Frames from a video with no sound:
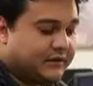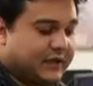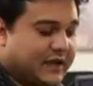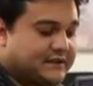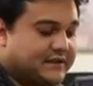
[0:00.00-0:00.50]
The
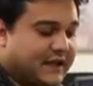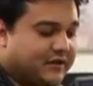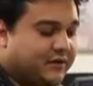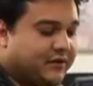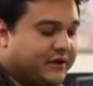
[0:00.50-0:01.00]
last
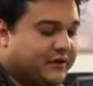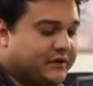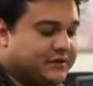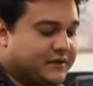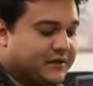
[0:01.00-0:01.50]
category
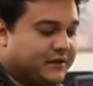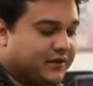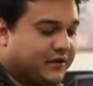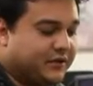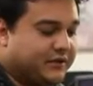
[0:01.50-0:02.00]
here is the
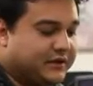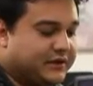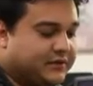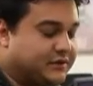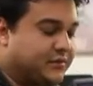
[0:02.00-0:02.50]
currently
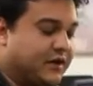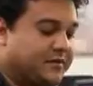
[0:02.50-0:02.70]
used